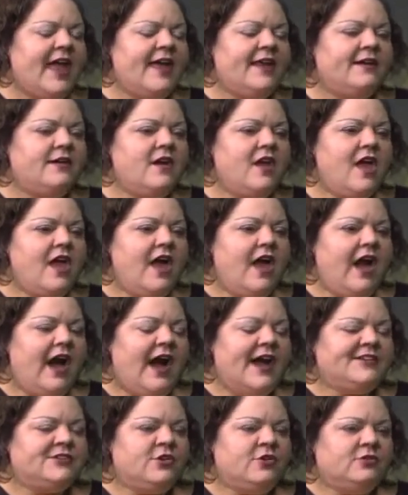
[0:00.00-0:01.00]
And
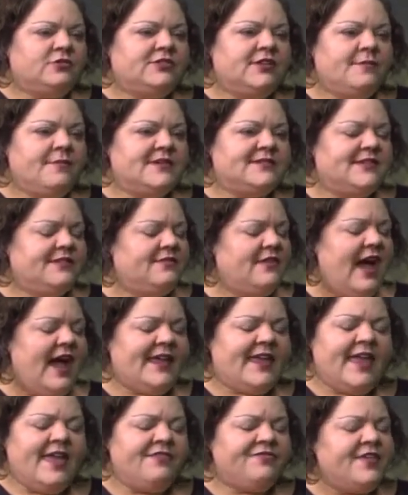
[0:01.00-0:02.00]
I told him, I said, I
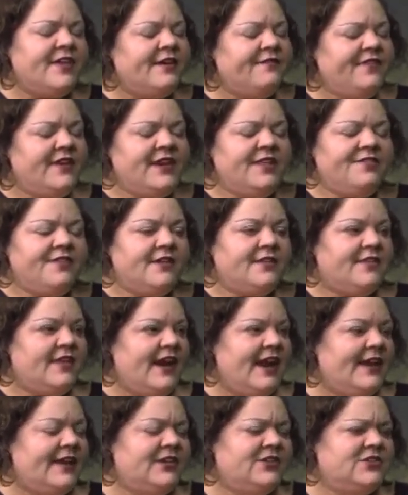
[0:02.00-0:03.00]
can't think of anything that
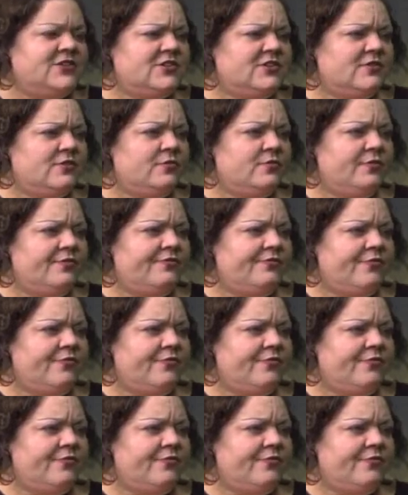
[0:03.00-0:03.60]
I can do